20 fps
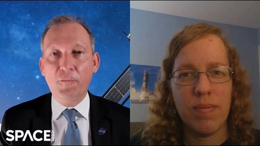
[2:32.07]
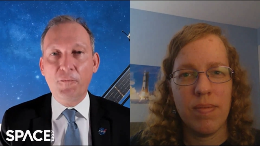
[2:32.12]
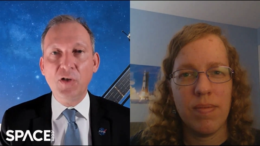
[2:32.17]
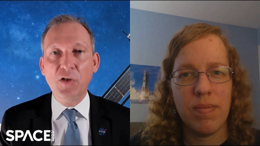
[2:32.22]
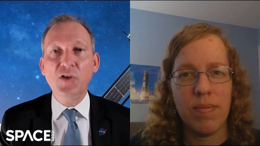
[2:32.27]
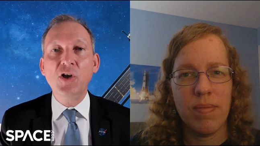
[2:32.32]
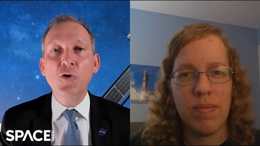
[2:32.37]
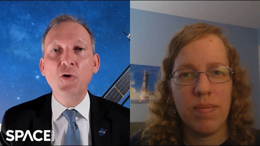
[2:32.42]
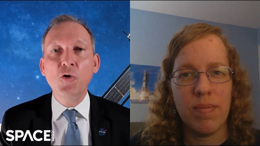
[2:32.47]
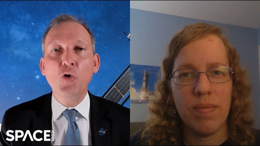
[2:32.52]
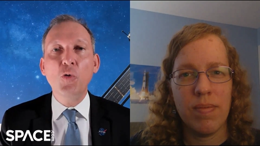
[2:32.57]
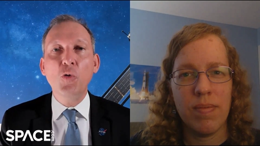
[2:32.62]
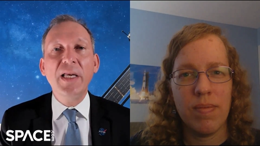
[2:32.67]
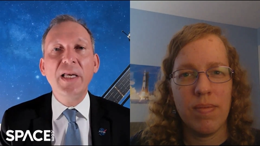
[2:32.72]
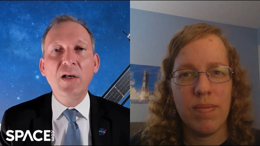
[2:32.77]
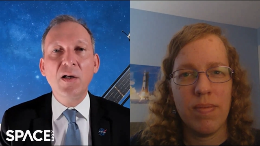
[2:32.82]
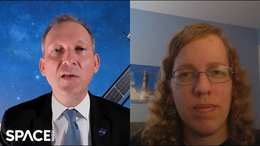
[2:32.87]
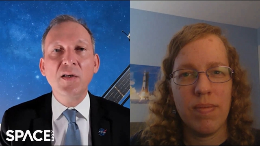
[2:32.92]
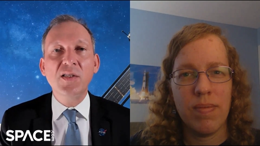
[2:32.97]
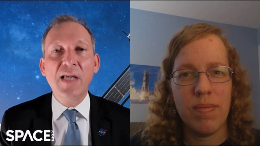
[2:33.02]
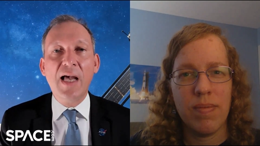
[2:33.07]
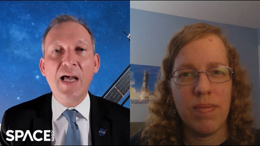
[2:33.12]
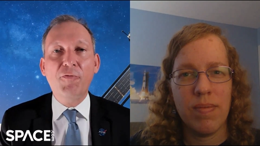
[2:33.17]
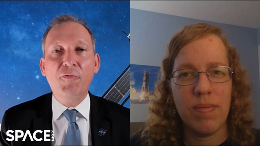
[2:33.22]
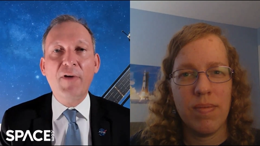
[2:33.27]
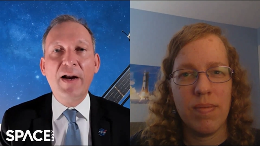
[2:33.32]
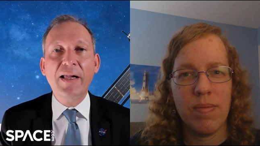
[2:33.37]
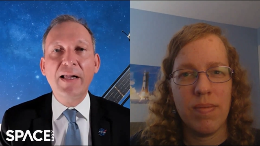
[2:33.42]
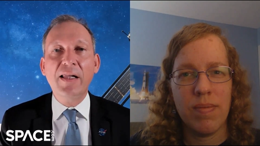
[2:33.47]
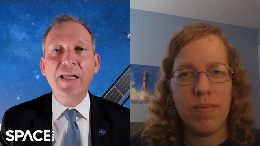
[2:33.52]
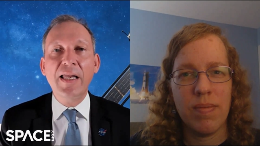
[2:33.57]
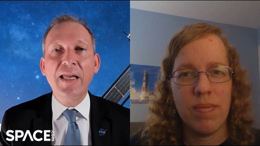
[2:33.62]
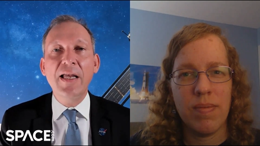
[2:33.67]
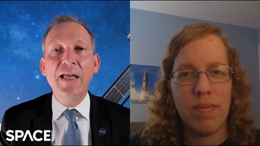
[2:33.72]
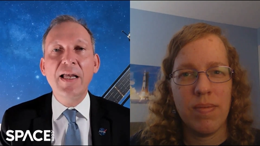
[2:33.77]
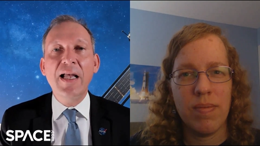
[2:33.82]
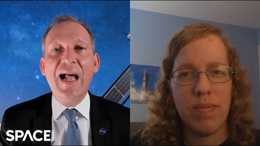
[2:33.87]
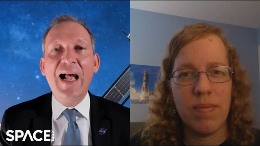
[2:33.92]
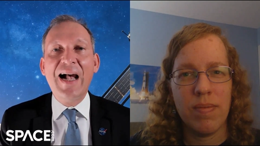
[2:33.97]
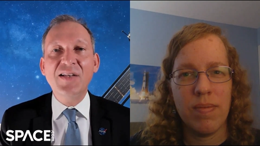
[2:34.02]
Speaker 1: of the two because, uh, frankly,
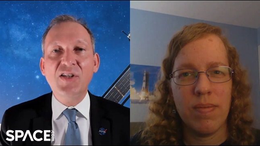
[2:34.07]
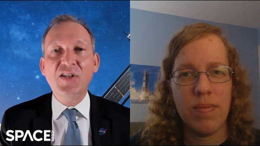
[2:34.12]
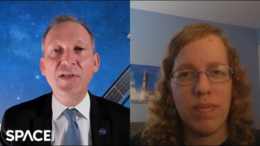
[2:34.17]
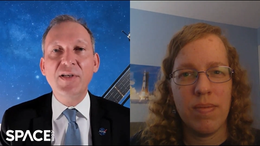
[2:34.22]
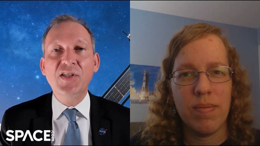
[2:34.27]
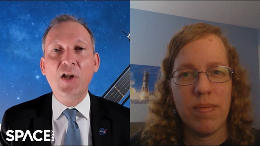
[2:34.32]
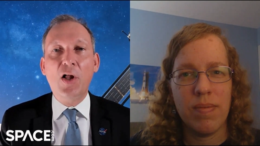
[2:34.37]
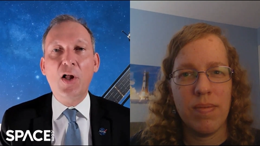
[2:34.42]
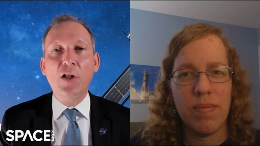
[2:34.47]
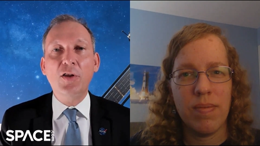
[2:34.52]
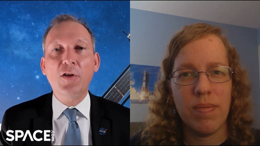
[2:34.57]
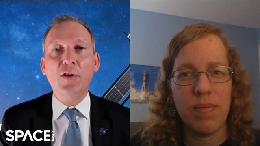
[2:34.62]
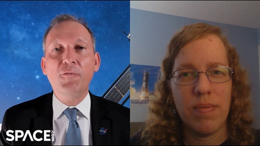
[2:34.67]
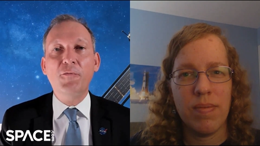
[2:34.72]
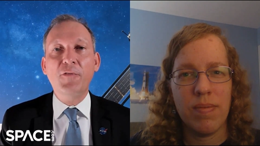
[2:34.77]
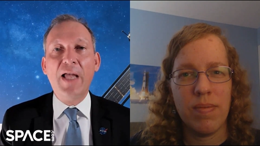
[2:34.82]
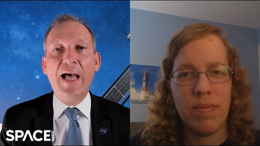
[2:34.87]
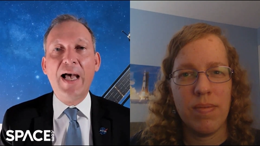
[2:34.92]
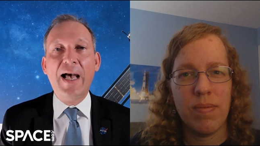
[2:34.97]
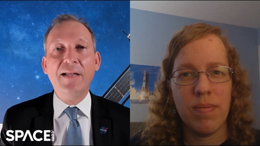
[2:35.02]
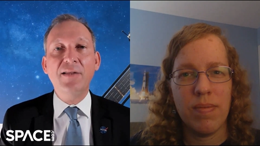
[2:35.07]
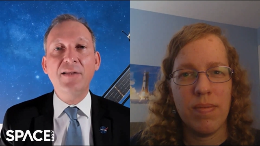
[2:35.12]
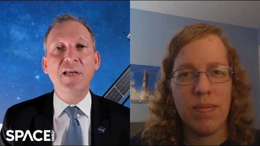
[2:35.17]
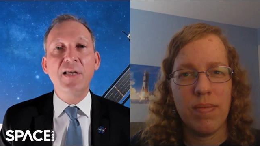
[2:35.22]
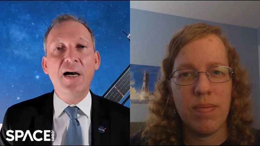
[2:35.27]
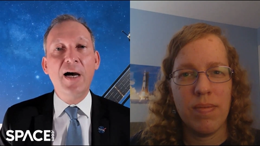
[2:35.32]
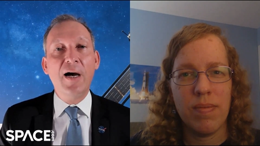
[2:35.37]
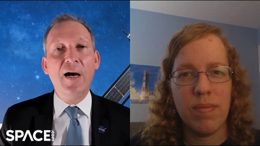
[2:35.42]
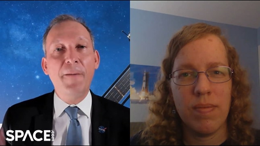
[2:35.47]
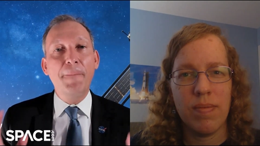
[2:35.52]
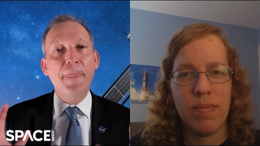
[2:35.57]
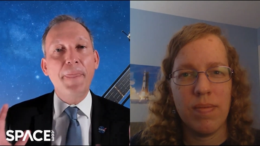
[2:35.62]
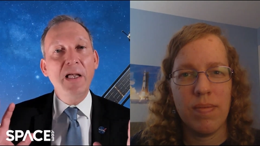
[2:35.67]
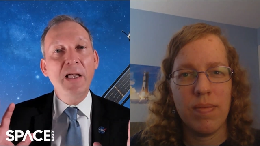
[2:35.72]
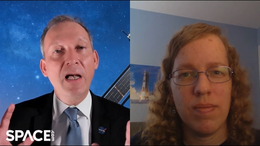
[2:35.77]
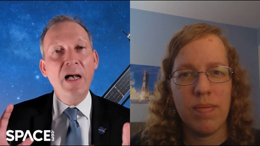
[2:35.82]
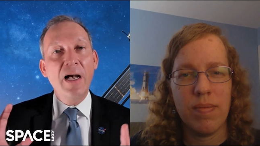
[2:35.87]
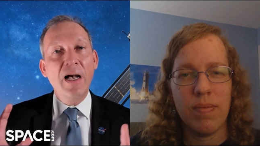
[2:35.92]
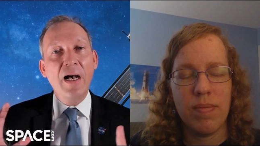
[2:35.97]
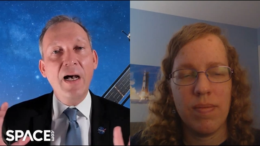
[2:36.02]
as a result of that. Uh,
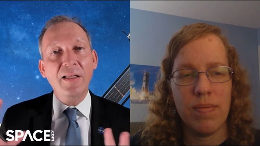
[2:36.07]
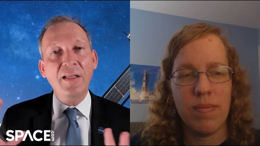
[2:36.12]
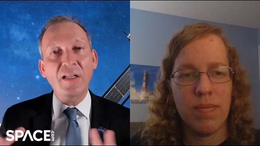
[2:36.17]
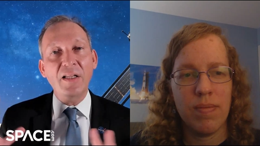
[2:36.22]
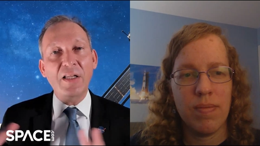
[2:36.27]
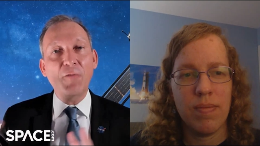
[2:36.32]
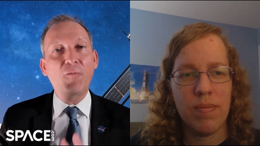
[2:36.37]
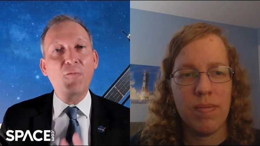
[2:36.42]
uh, the